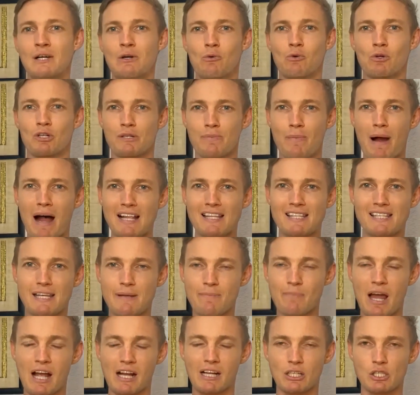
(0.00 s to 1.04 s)
which might seem
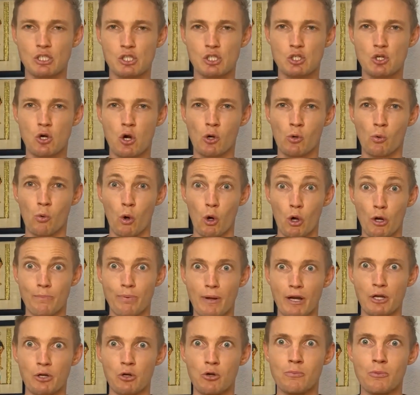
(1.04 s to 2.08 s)
like a strong word,
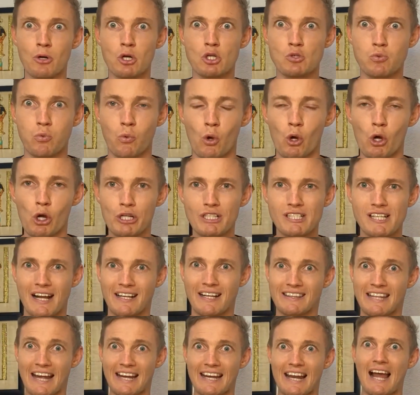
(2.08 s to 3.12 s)
but it almost works
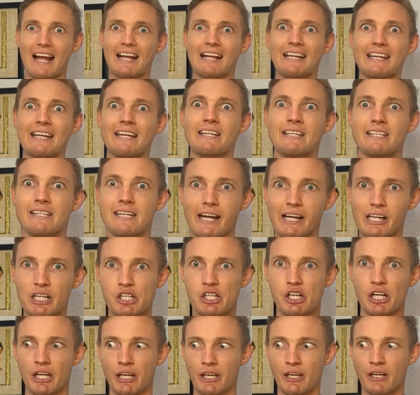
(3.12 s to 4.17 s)
like that, like an
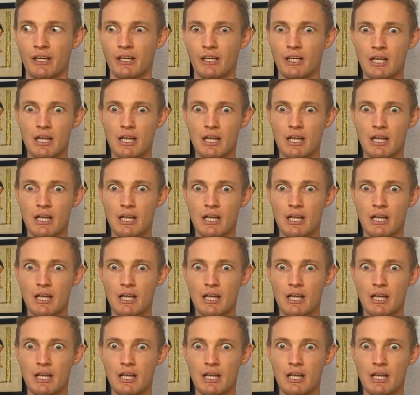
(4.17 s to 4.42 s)
addiction.